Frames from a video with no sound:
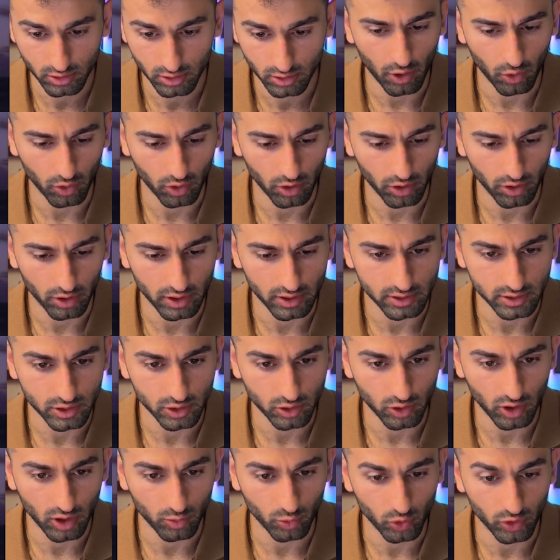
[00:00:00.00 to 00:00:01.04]
our
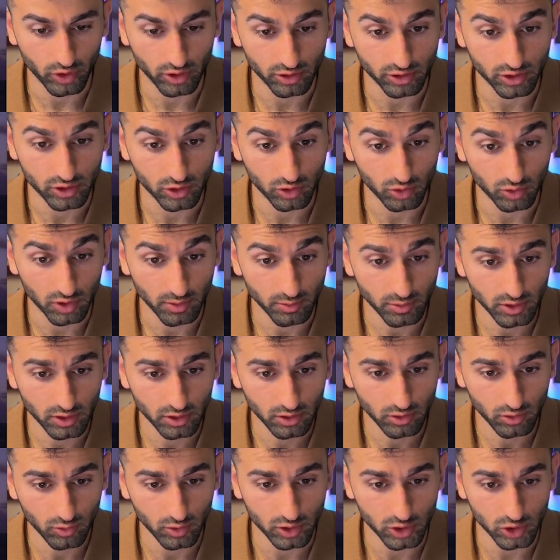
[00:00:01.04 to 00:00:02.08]
Instagram Reel
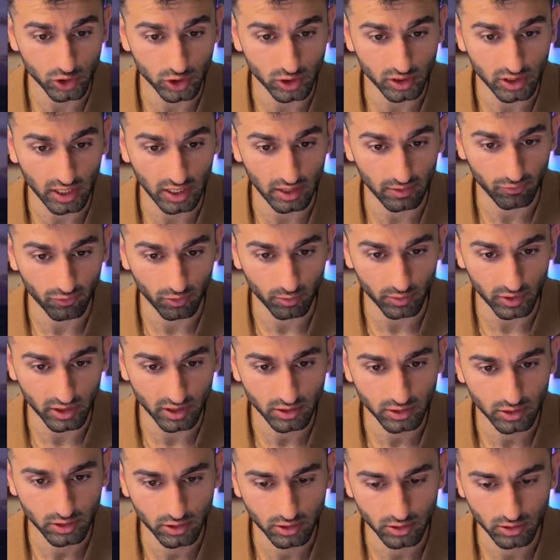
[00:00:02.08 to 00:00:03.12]
script, which just came from
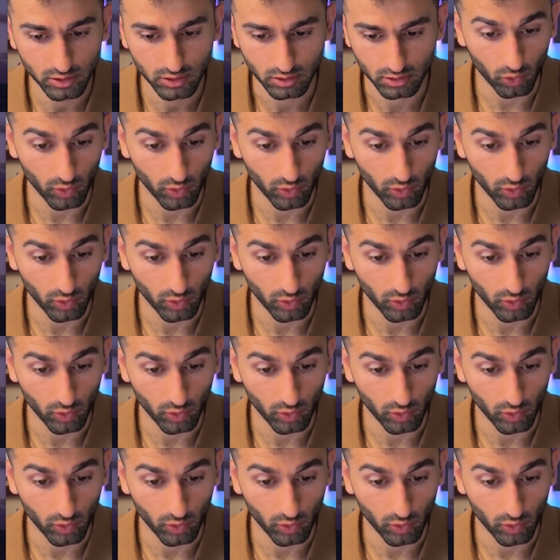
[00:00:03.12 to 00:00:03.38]
this,